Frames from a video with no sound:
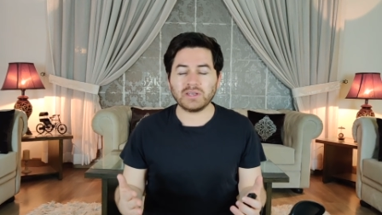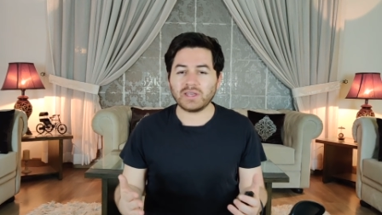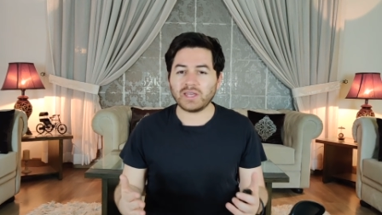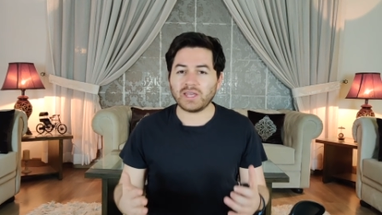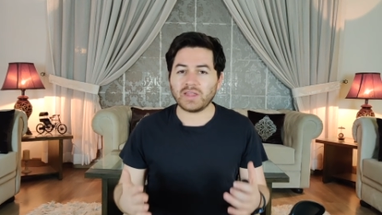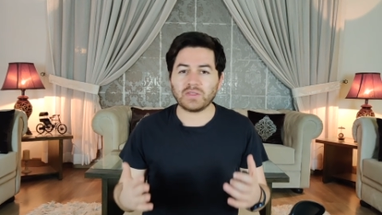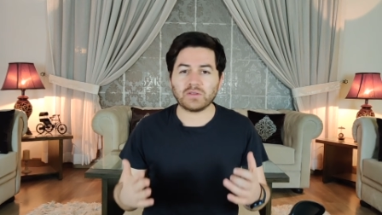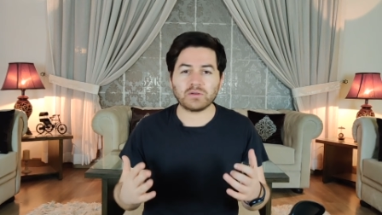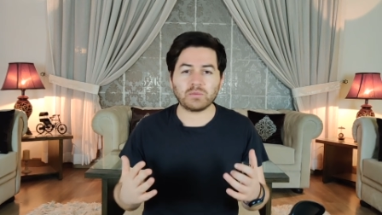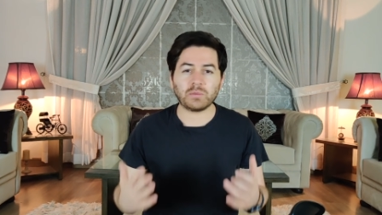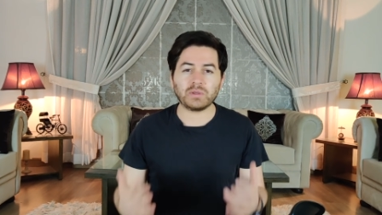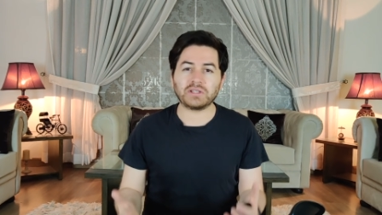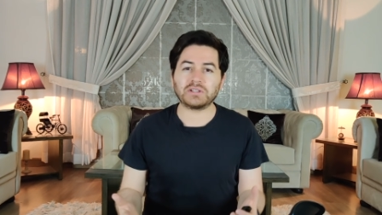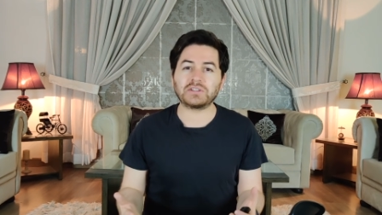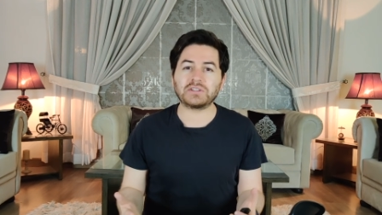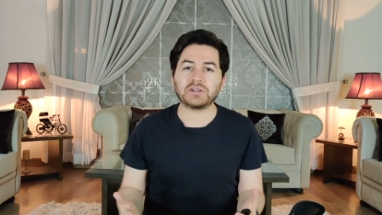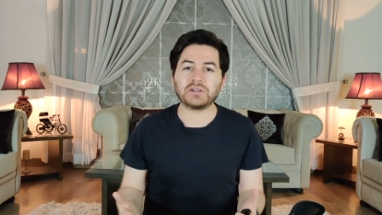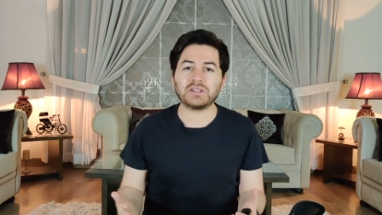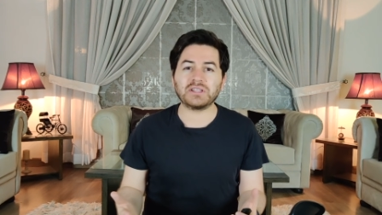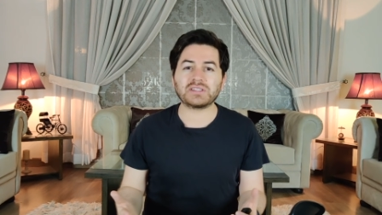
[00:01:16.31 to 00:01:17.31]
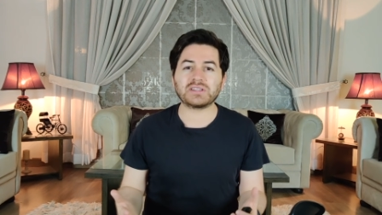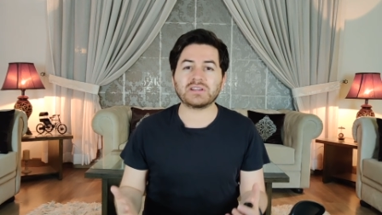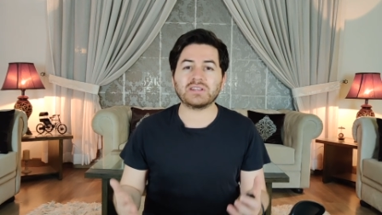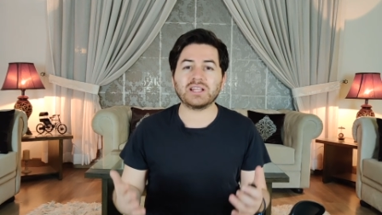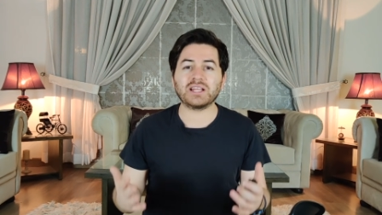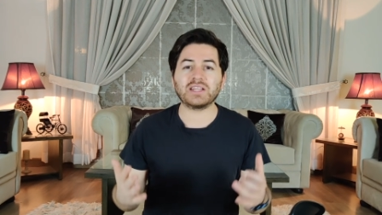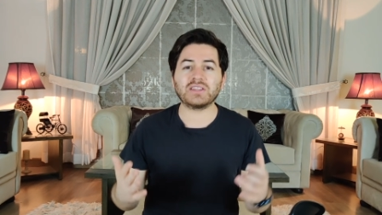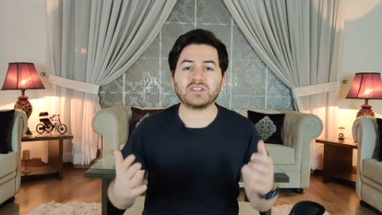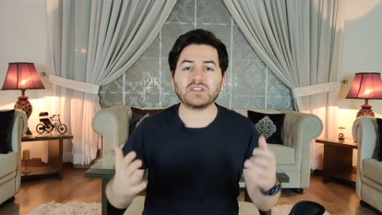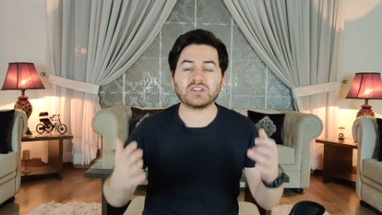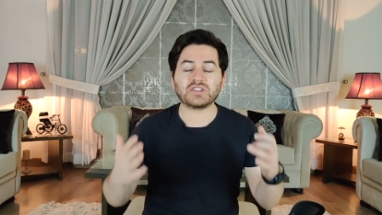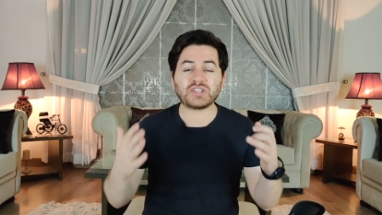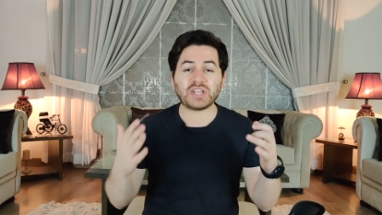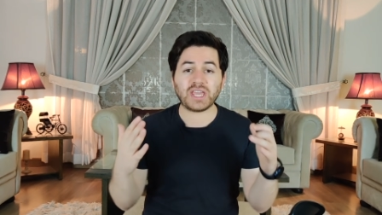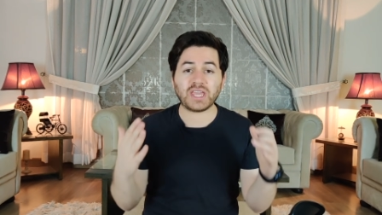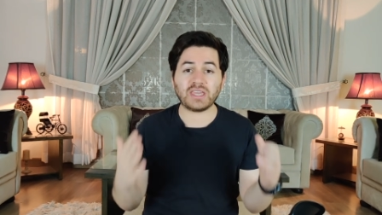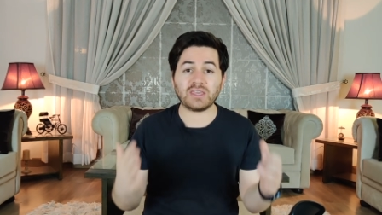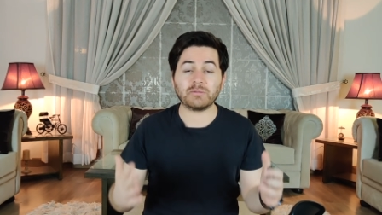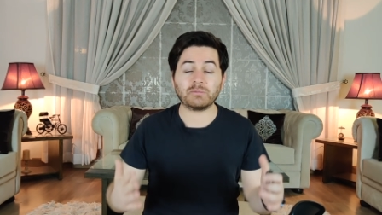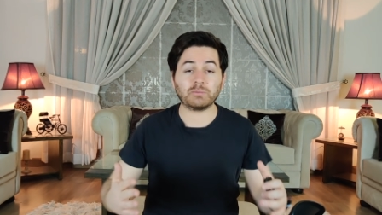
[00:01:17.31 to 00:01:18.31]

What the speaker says: and the Ripple attorneys are telling their, hey,